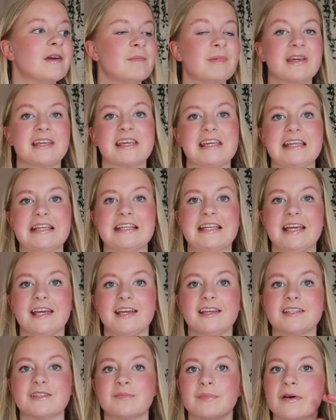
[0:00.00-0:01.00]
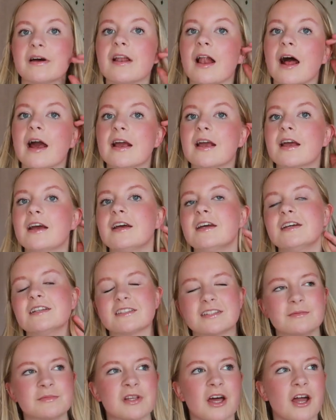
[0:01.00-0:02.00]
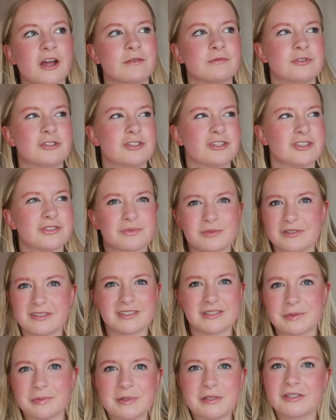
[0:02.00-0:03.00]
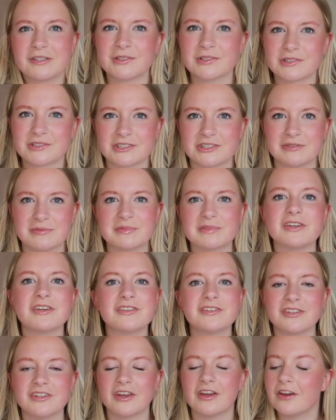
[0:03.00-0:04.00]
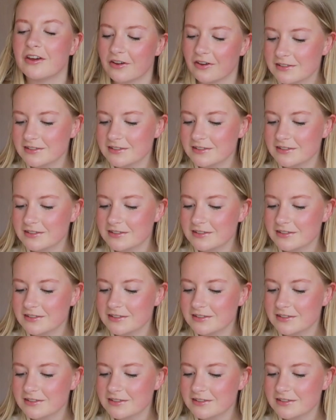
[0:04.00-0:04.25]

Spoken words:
bikinis, but like sometimes you just want a swimming costume, don't you?